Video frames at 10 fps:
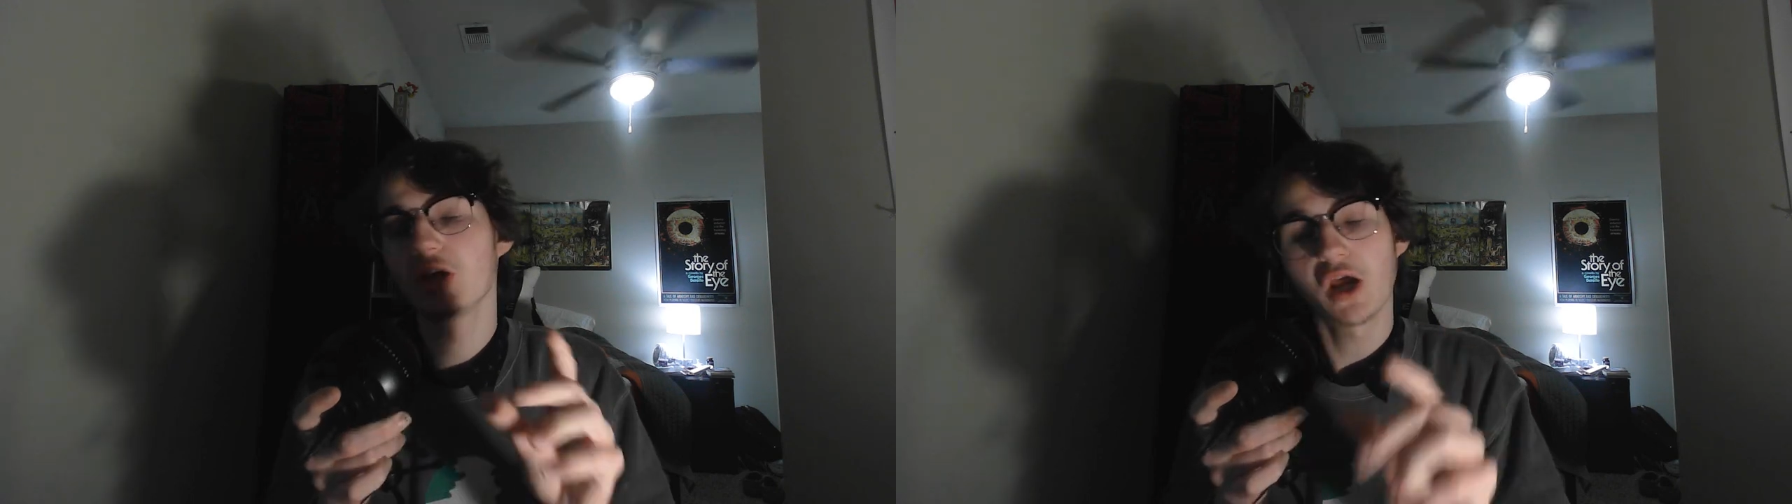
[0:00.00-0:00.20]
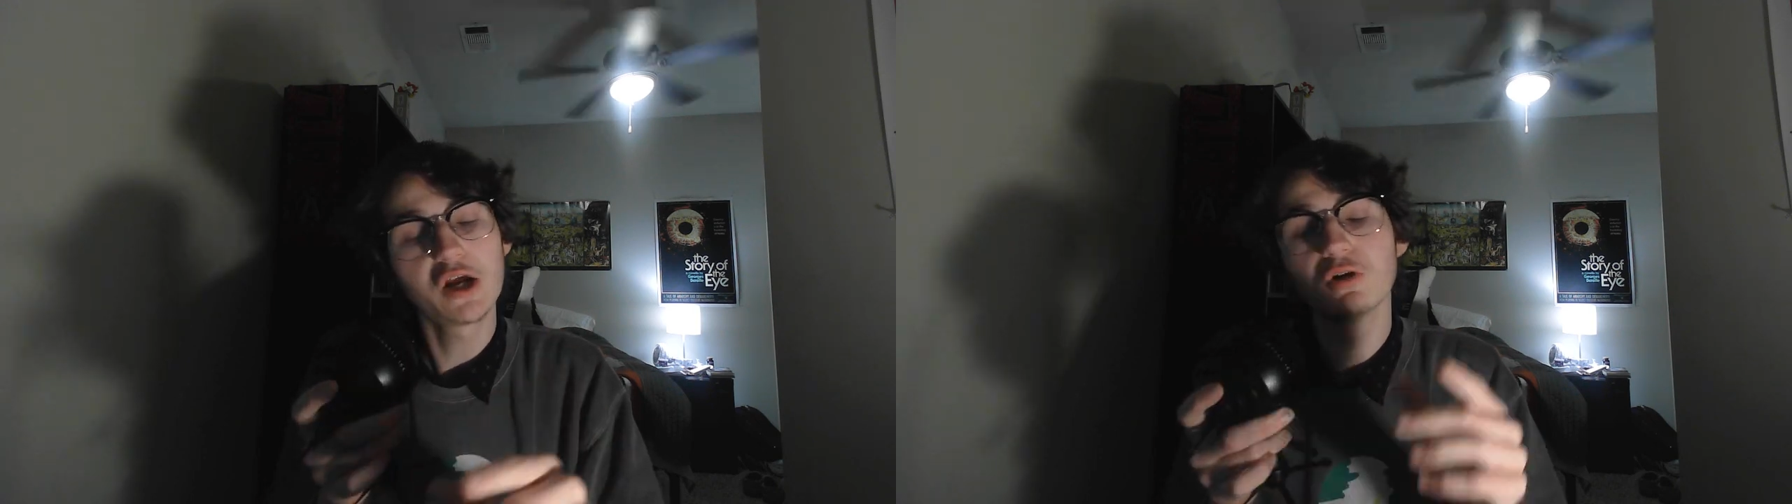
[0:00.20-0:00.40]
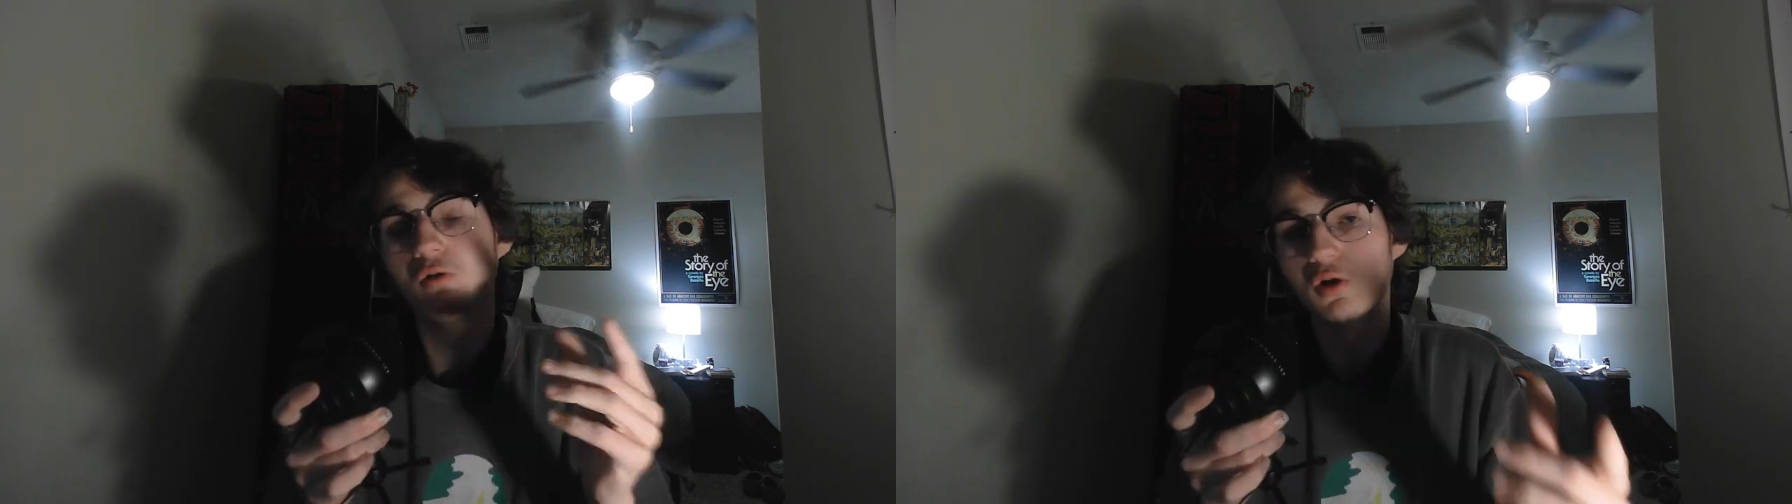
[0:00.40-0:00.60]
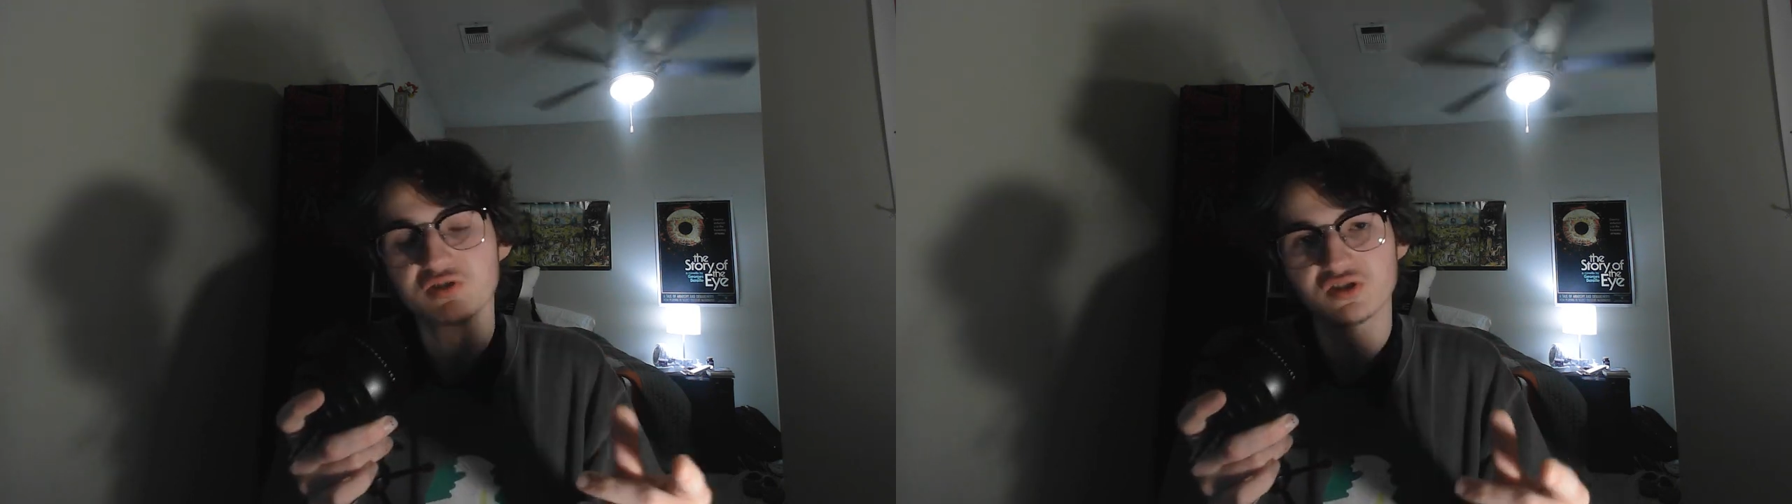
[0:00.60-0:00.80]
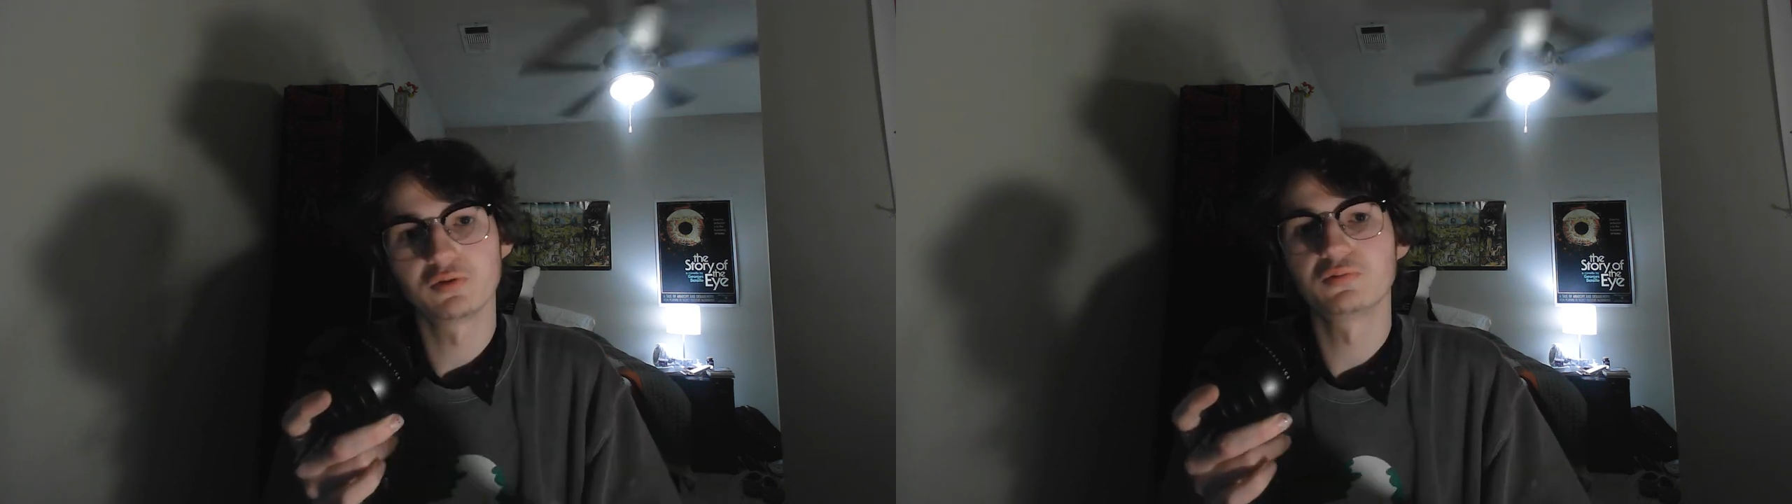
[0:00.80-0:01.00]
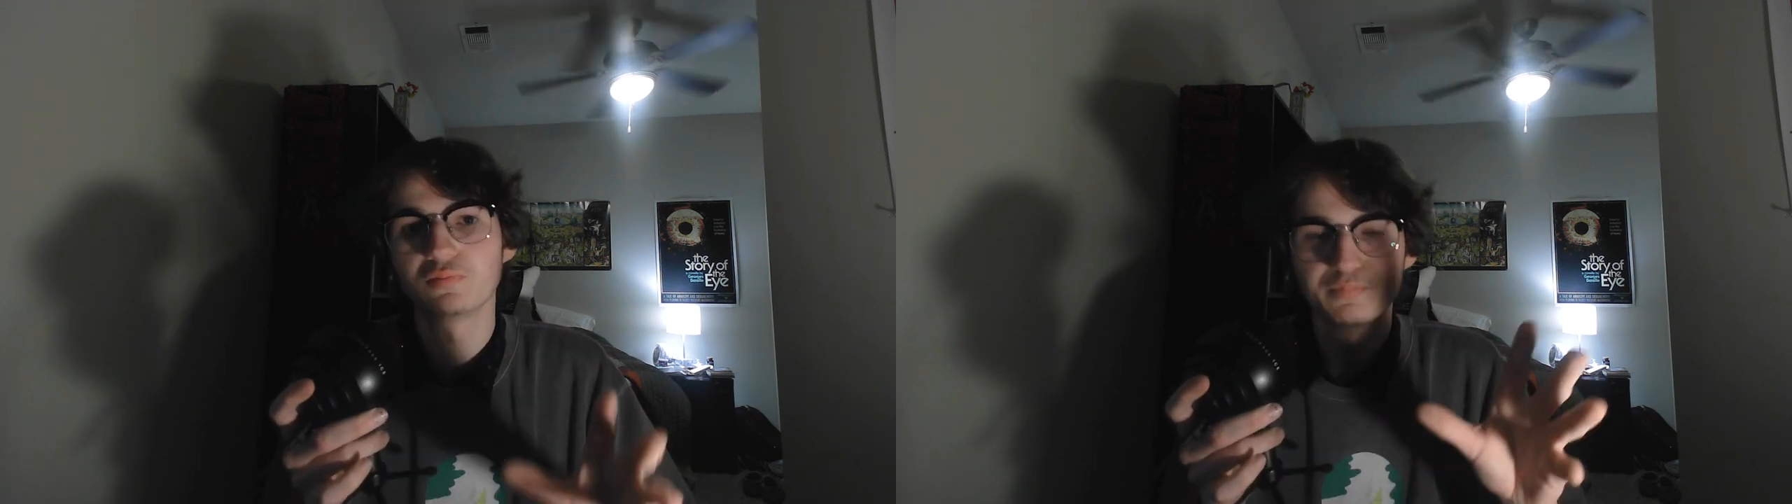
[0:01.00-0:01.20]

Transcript: Hegel also